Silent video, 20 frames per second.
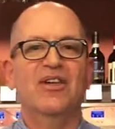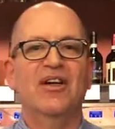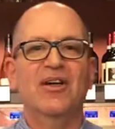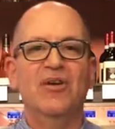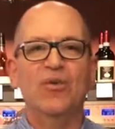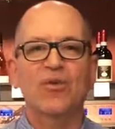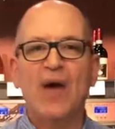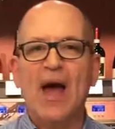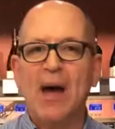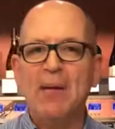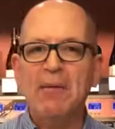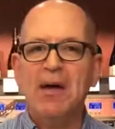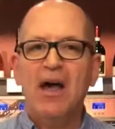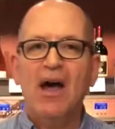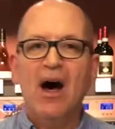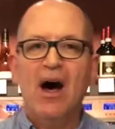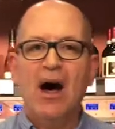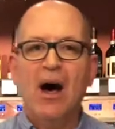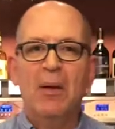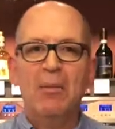going to wrap
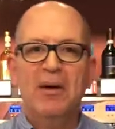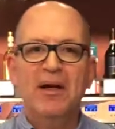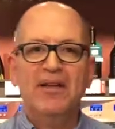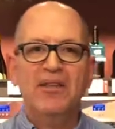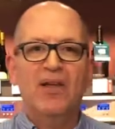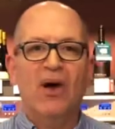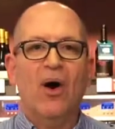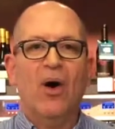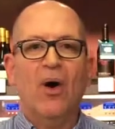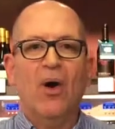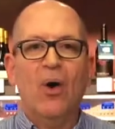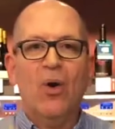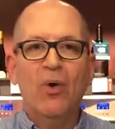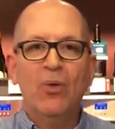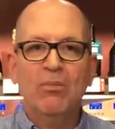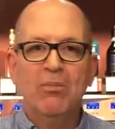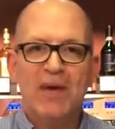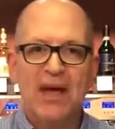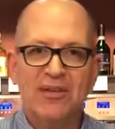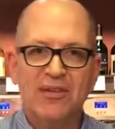up the
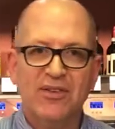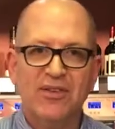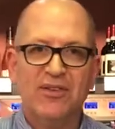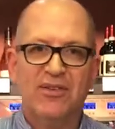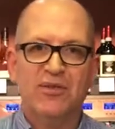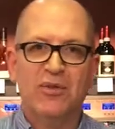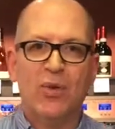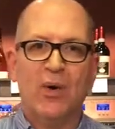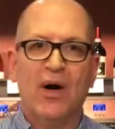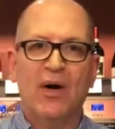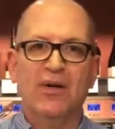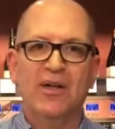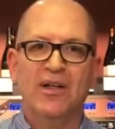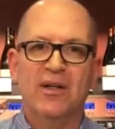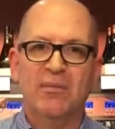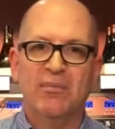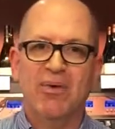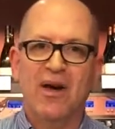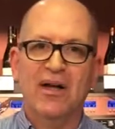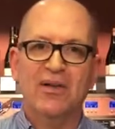whole message of quality
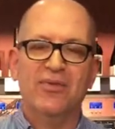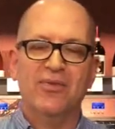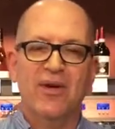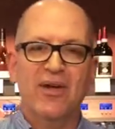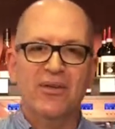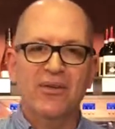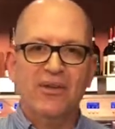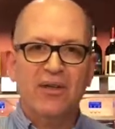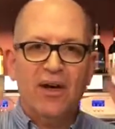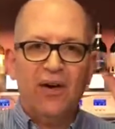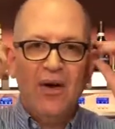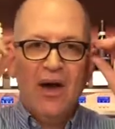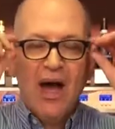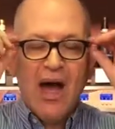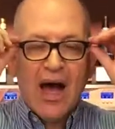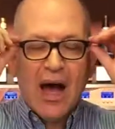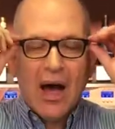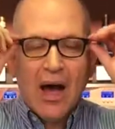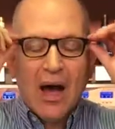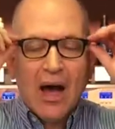to price ratio.
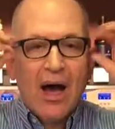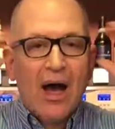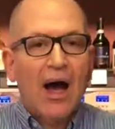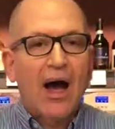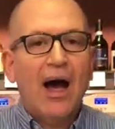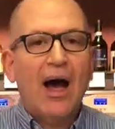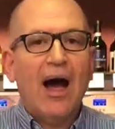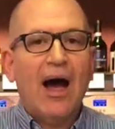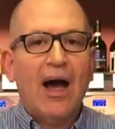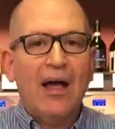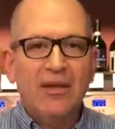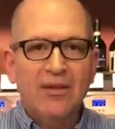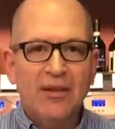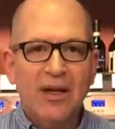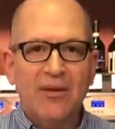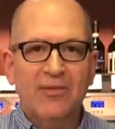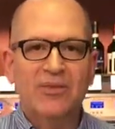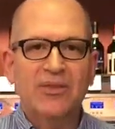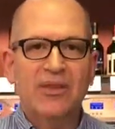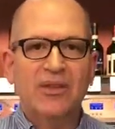I
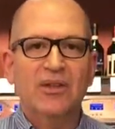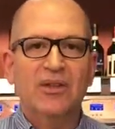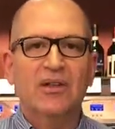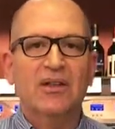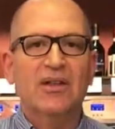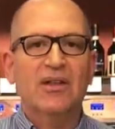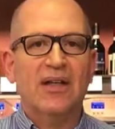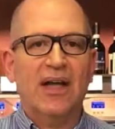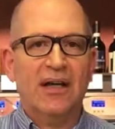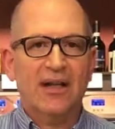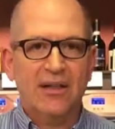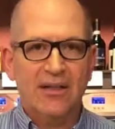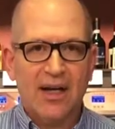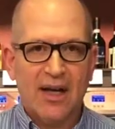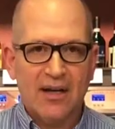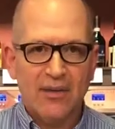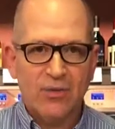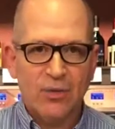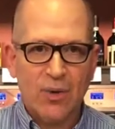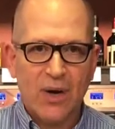love to look like a
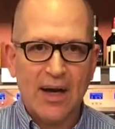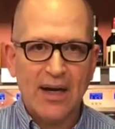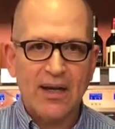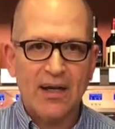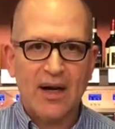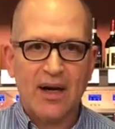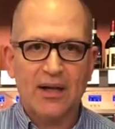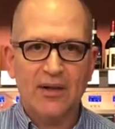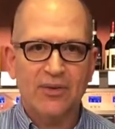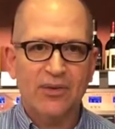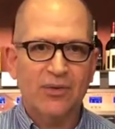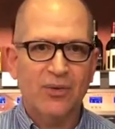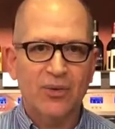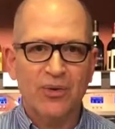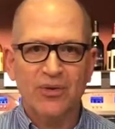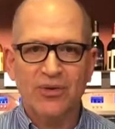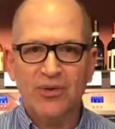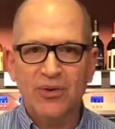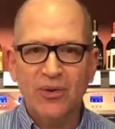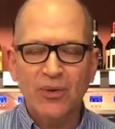lot of wine
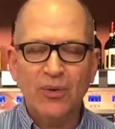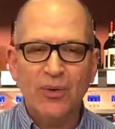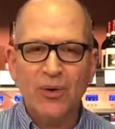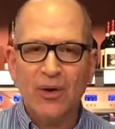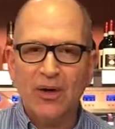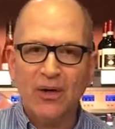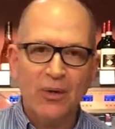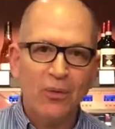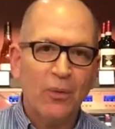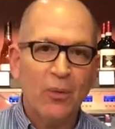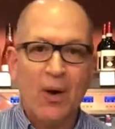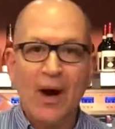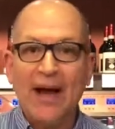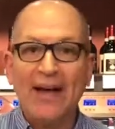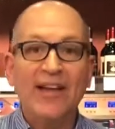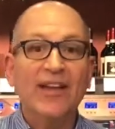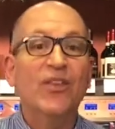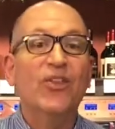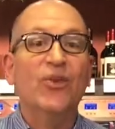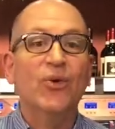connoisseurs do, or
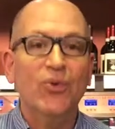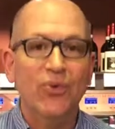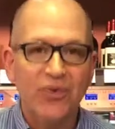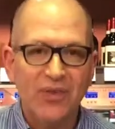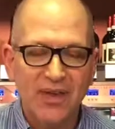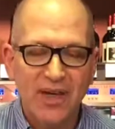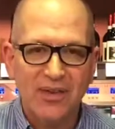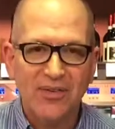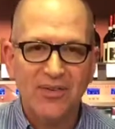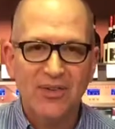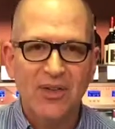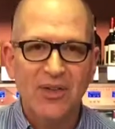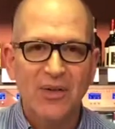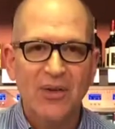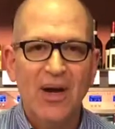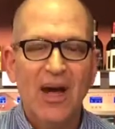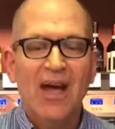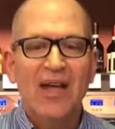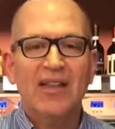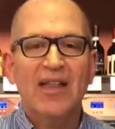wine enthusiasts
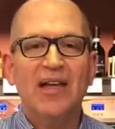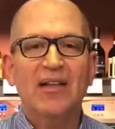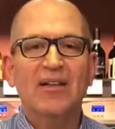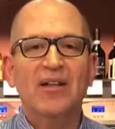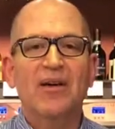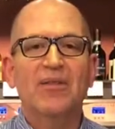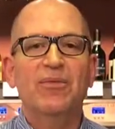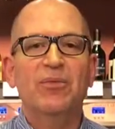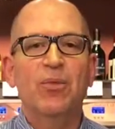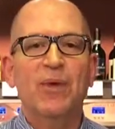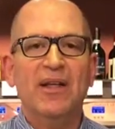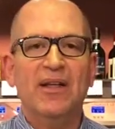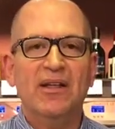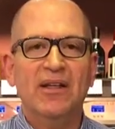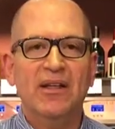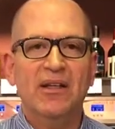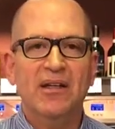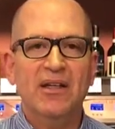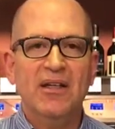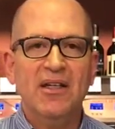do. They love
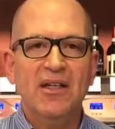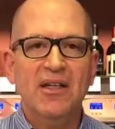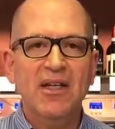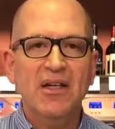when the